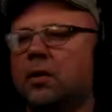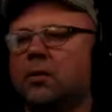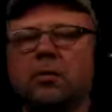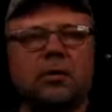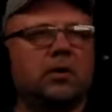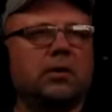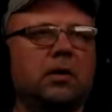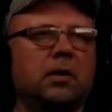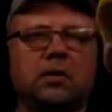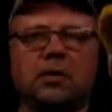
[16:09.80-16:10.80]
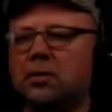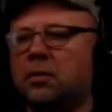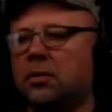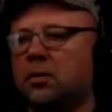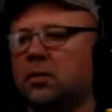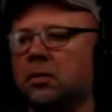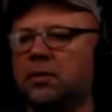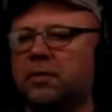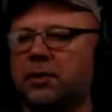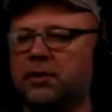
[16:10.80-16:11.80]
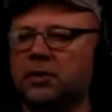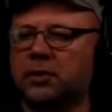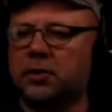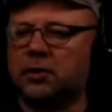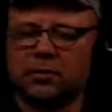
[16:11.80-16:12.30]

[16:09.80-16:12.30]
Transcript: We need to know the phase current.